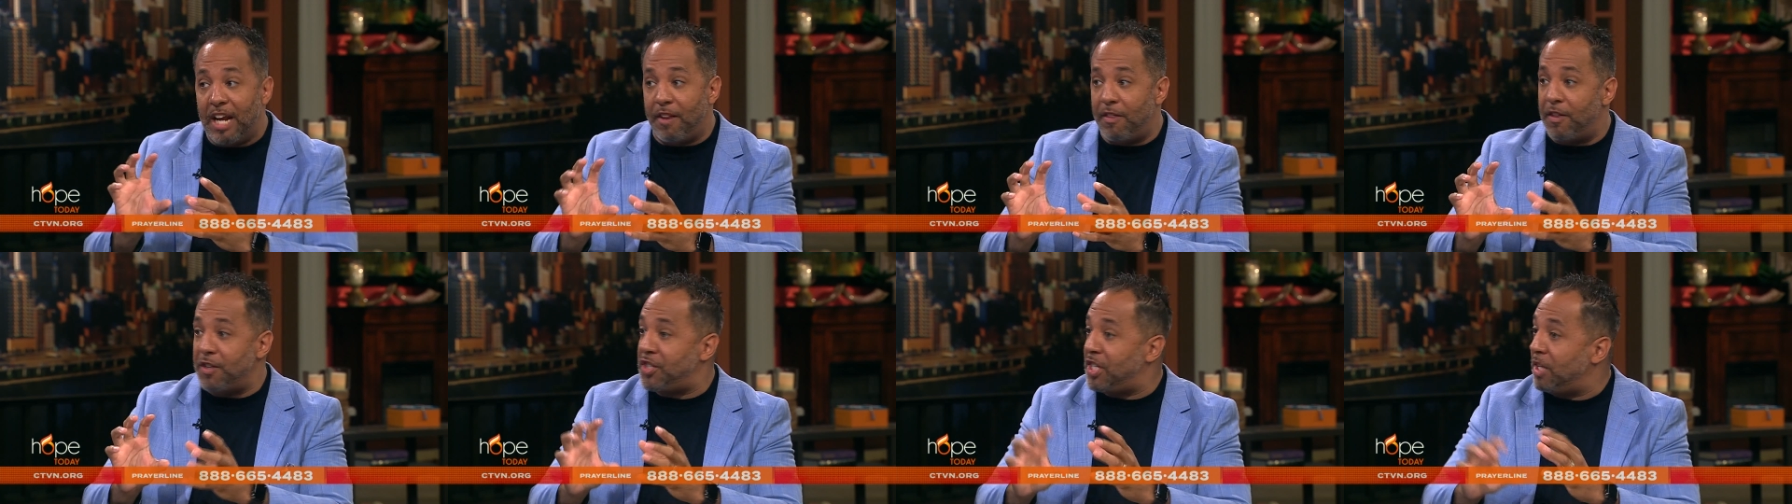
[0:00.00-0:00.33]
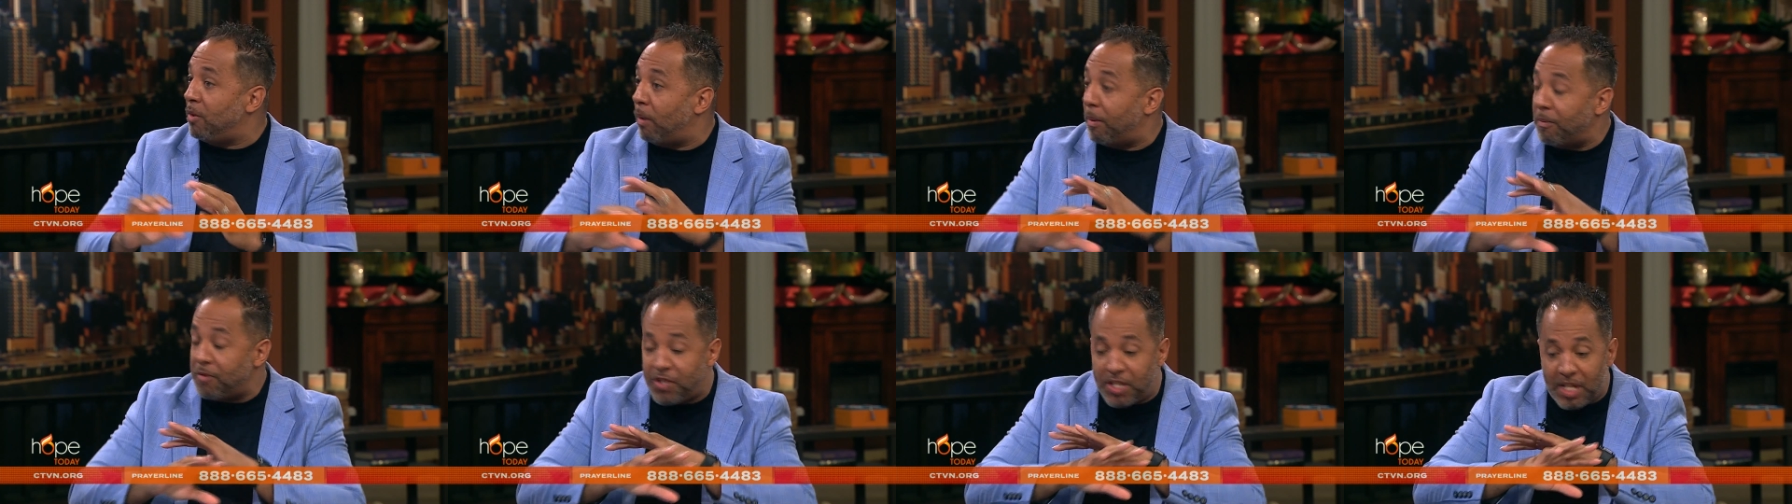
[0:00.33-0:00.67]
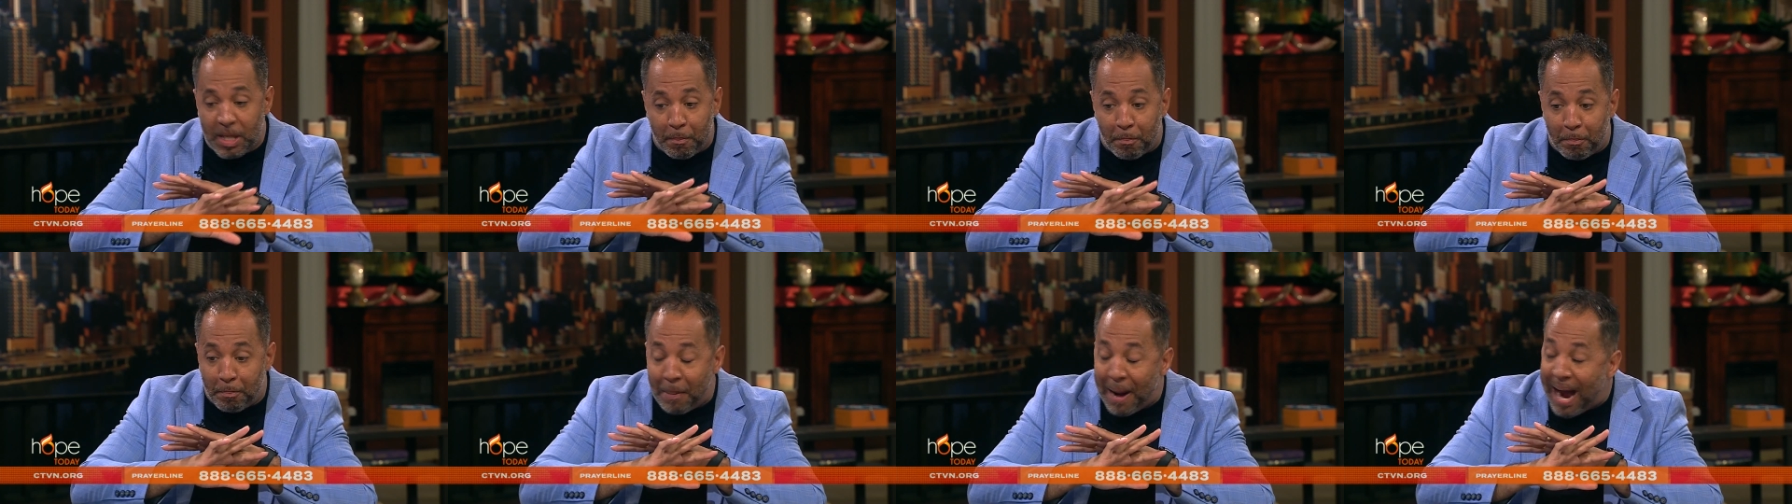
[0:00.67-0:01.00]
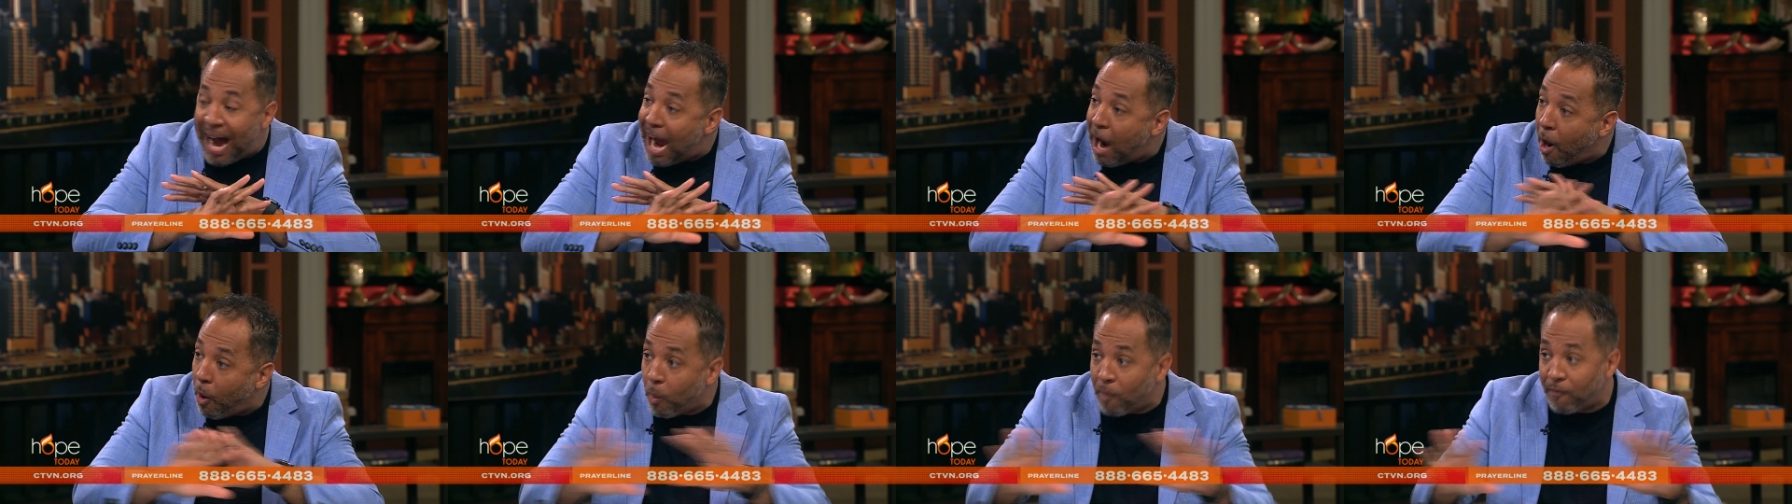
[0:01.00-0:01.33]
into the scene and see
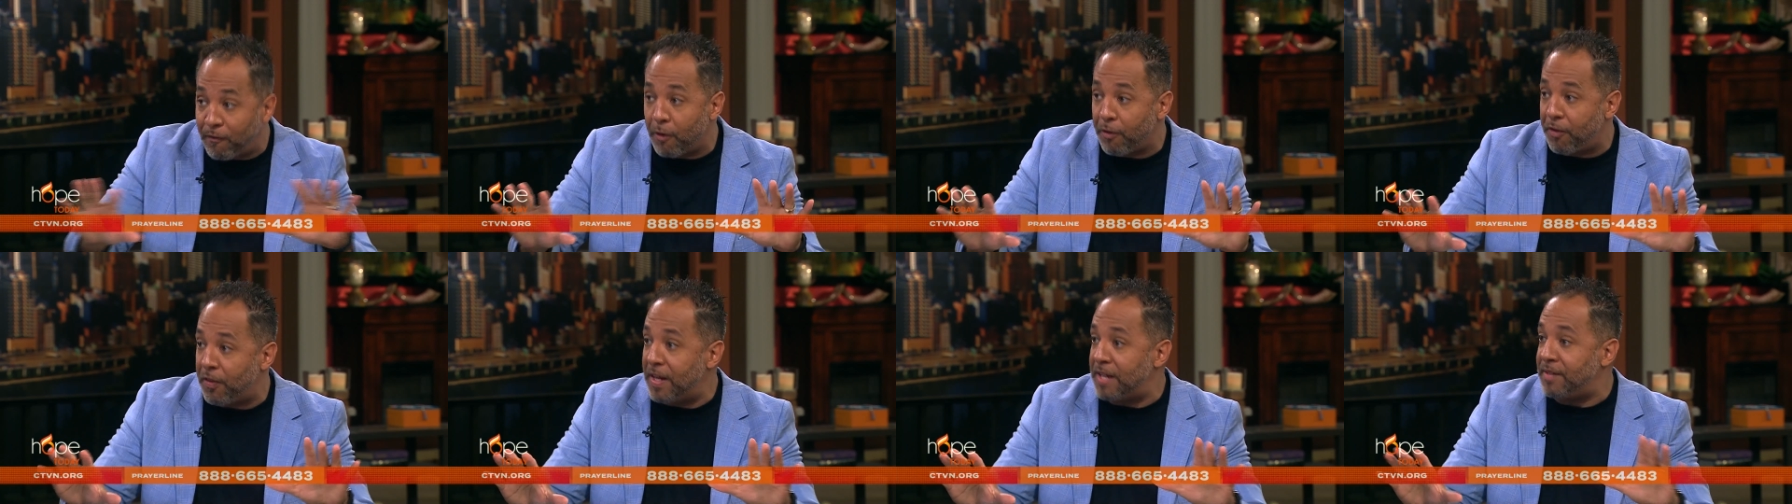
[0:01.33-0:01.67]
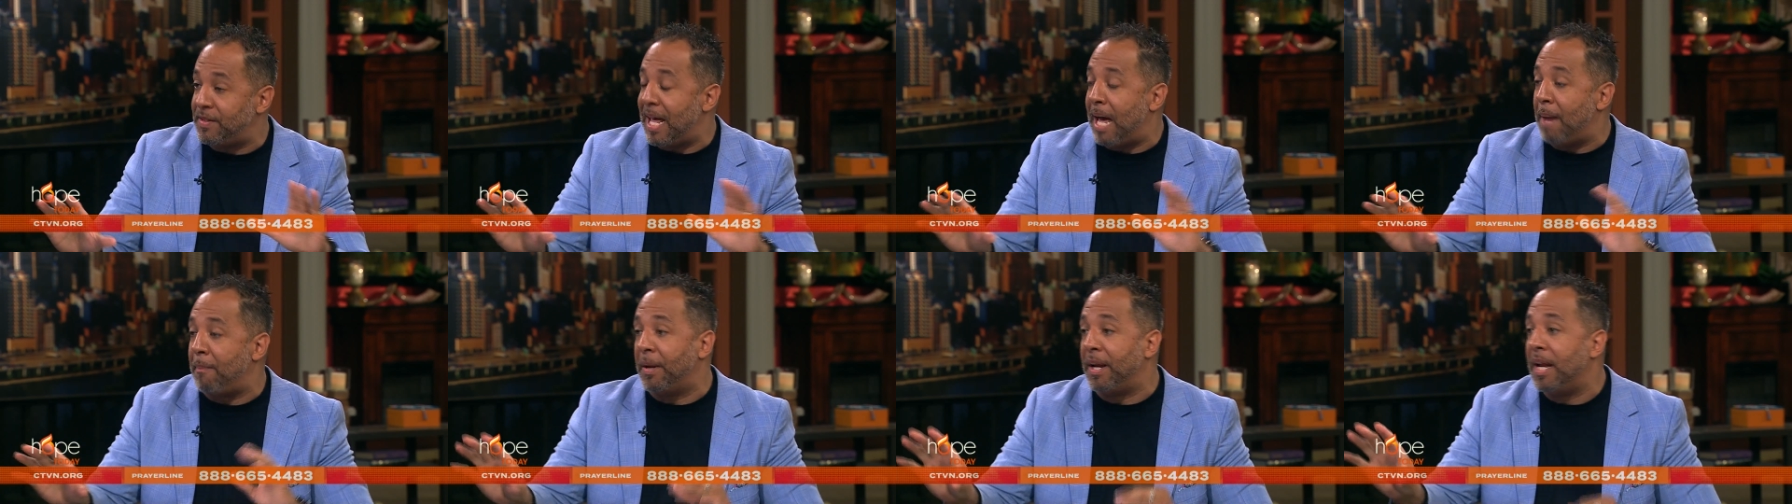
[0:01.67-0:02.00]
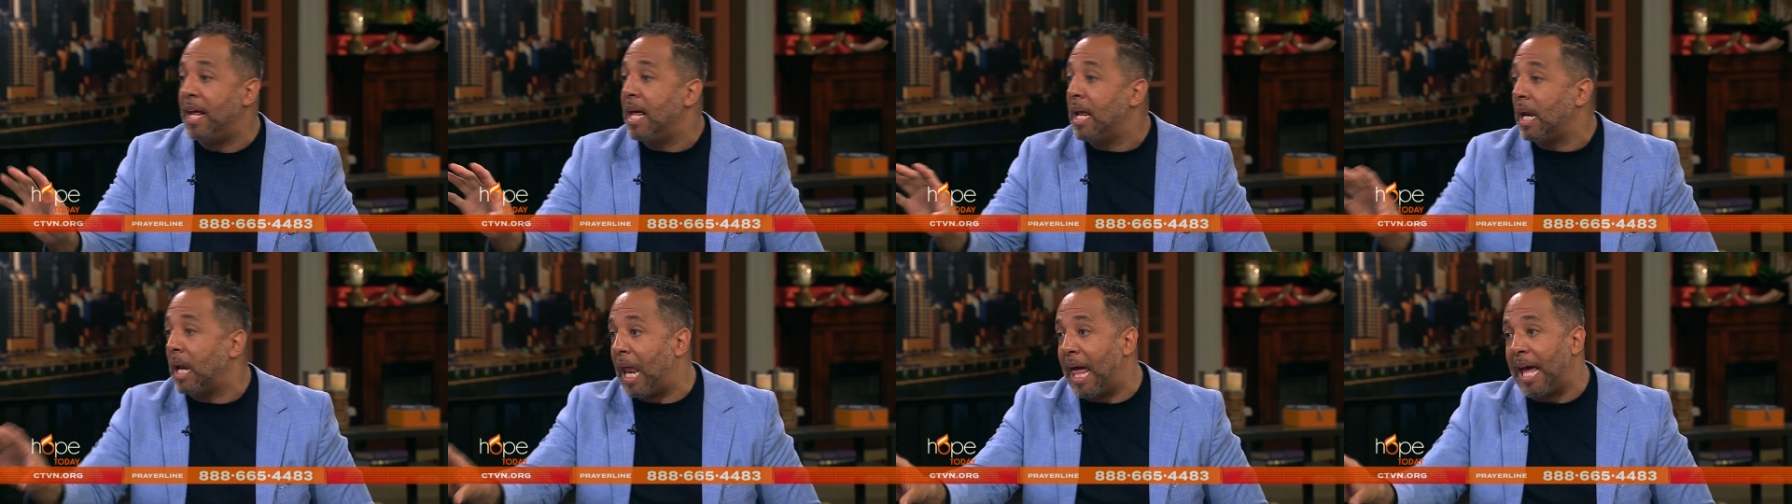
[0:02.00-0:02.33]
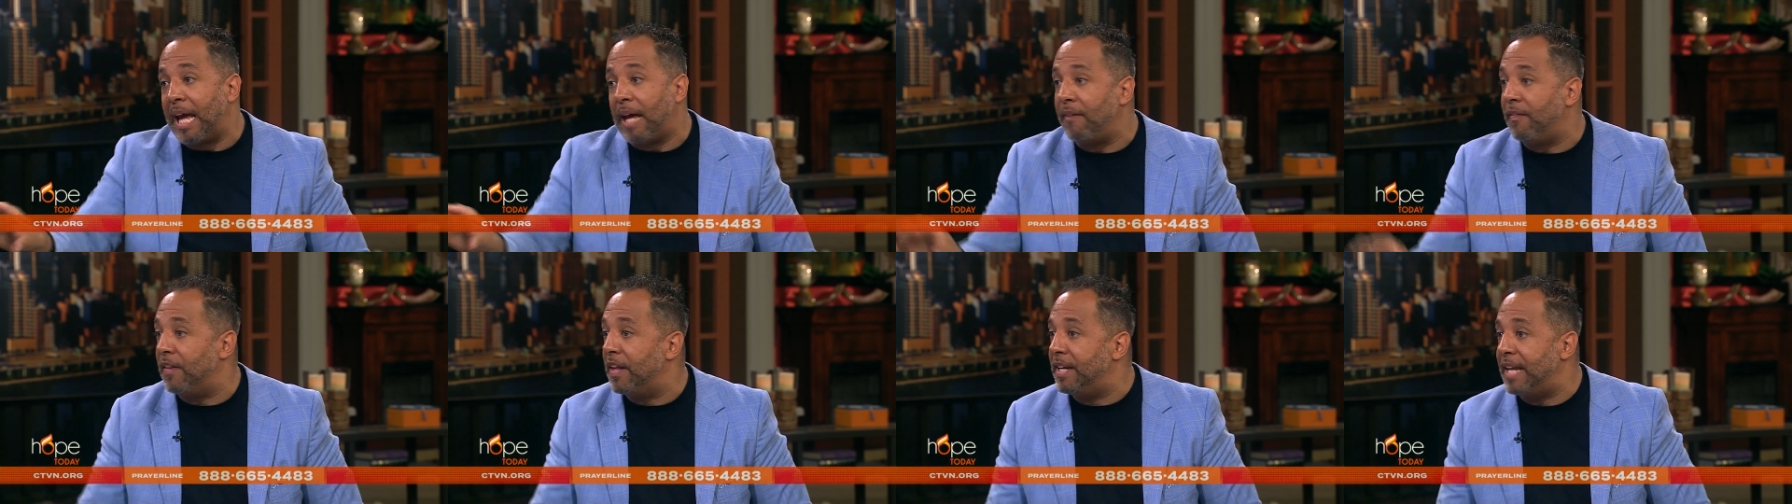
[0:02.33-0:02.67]
powerful things happen
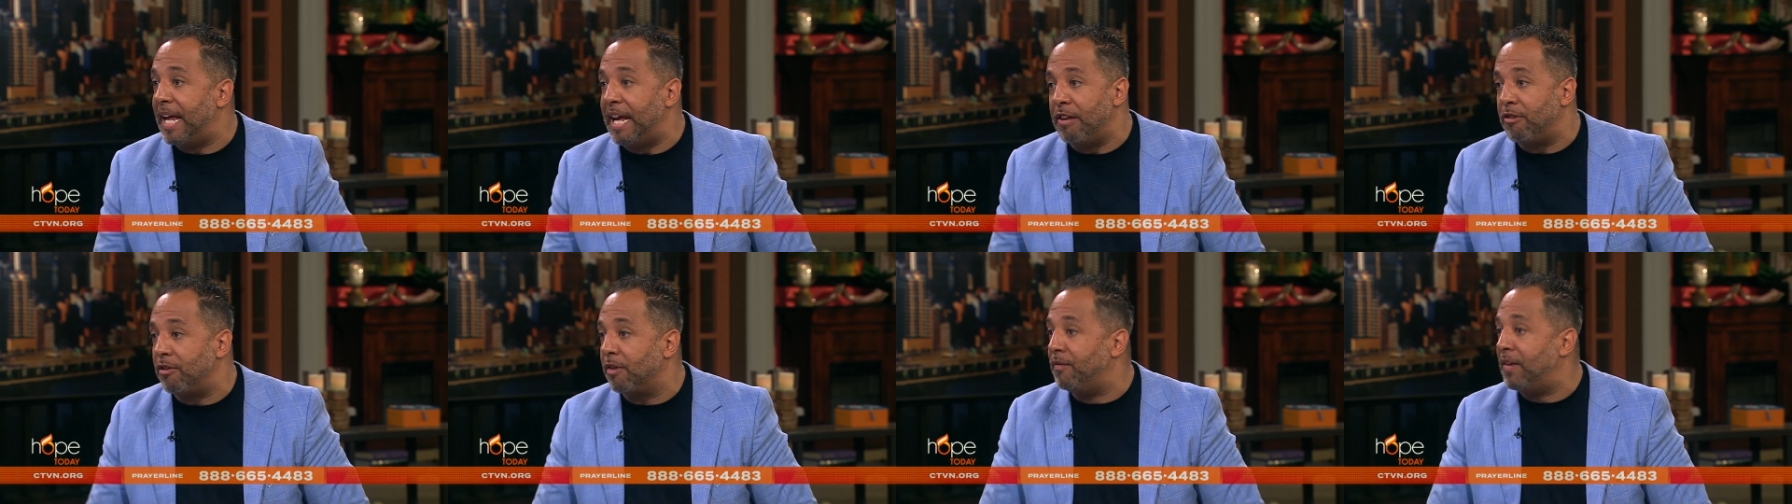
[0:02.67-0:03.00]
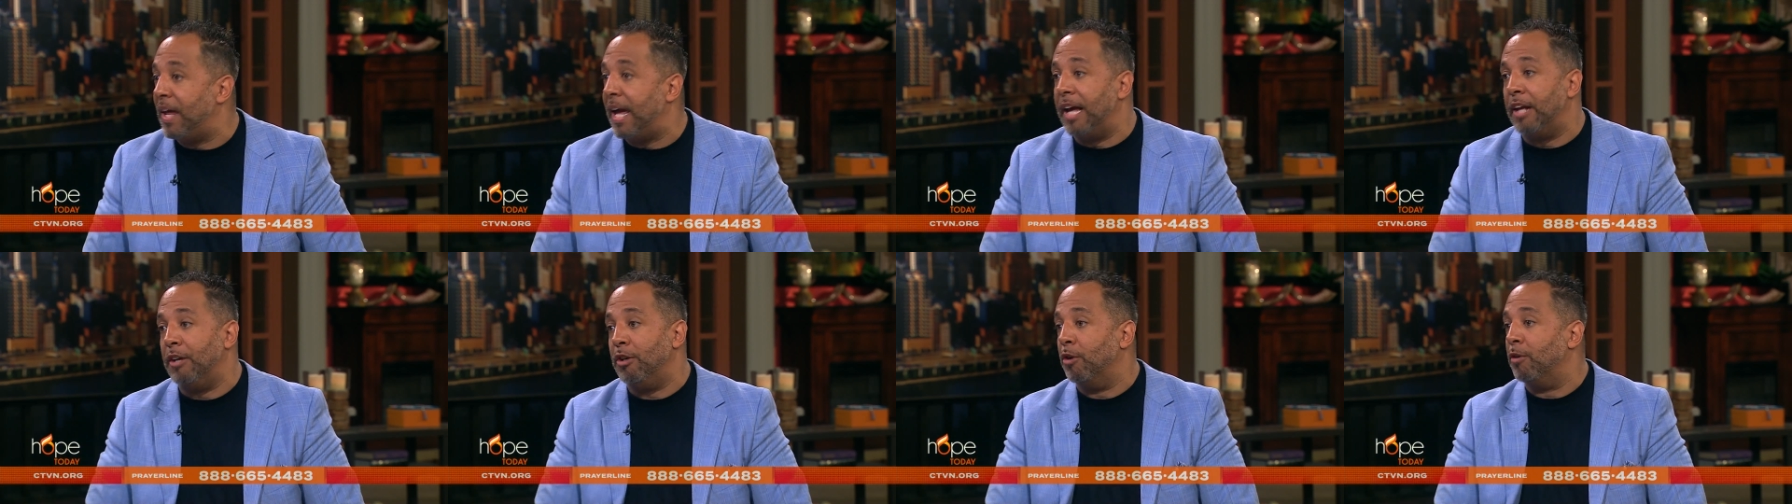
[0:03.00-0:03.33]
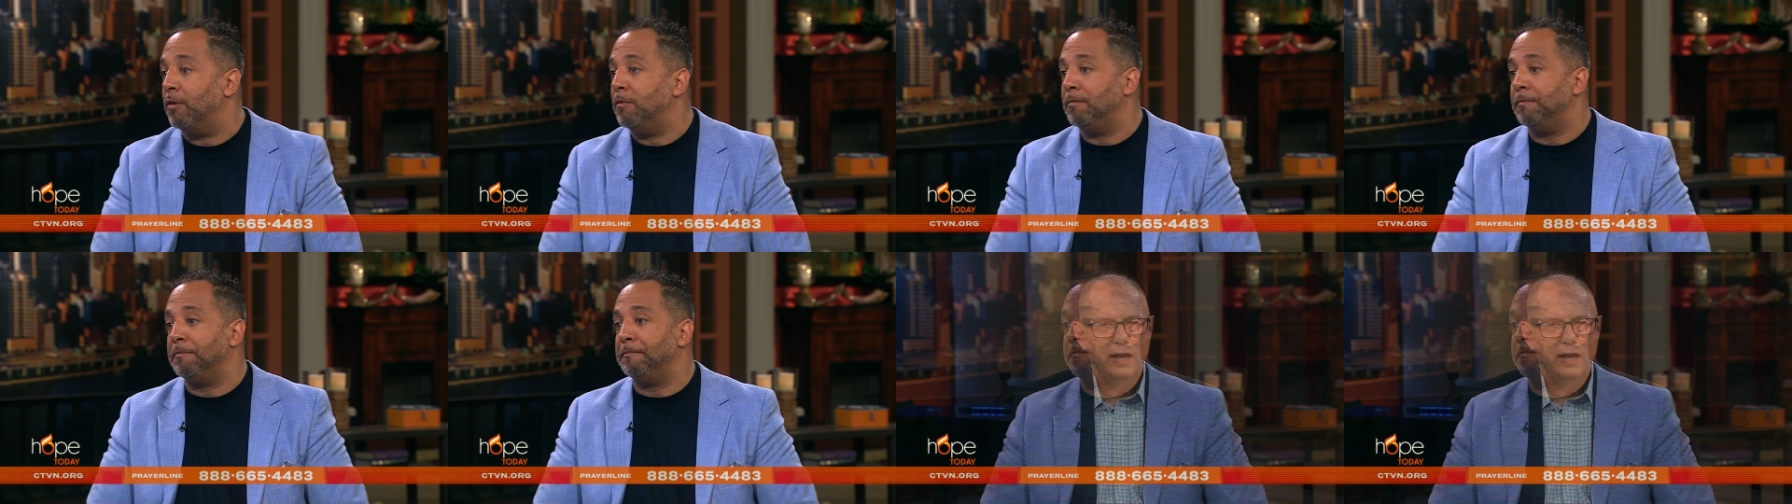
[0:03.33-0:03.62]
like in the days of Daniel.